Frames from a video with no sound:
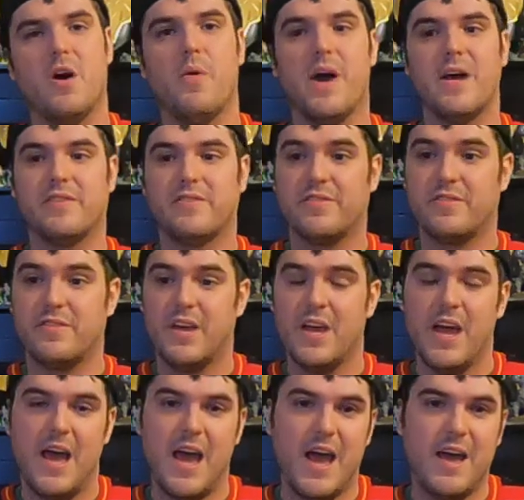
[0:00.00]

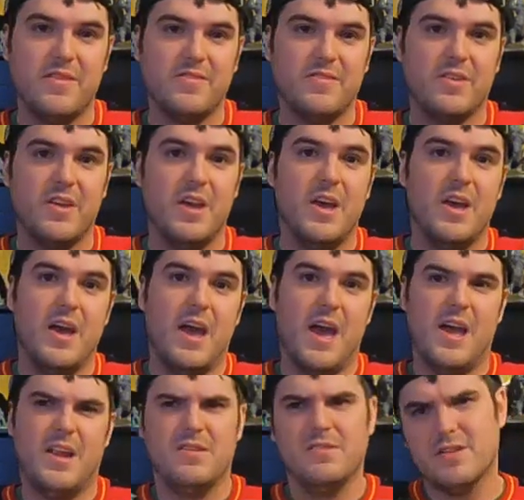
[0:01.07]
OSS,
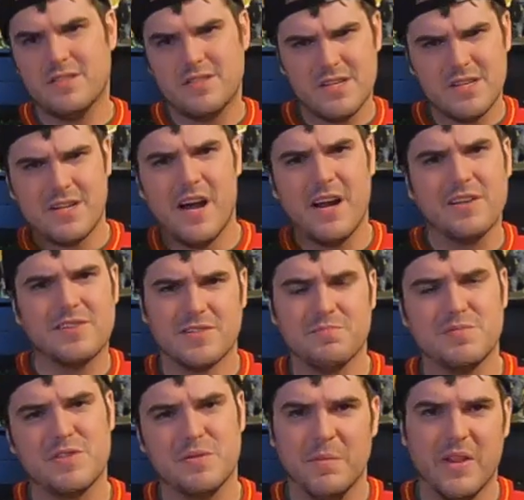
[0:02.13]
and you can see kind of
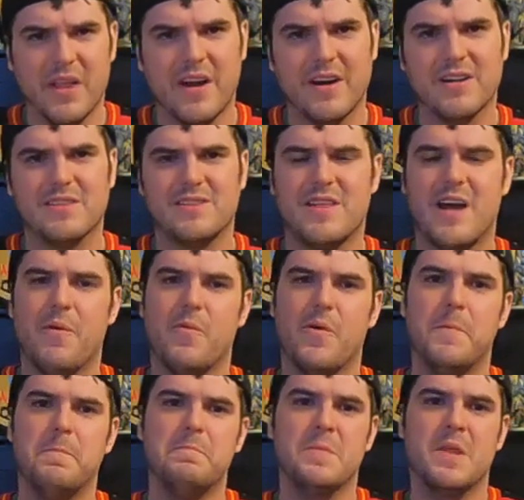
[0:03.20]
some similarities to that
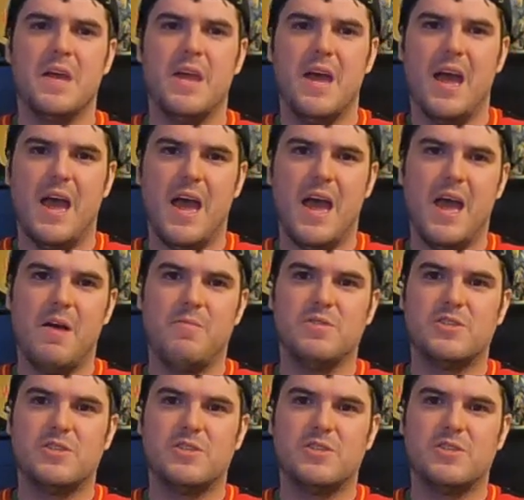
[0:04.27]
one. And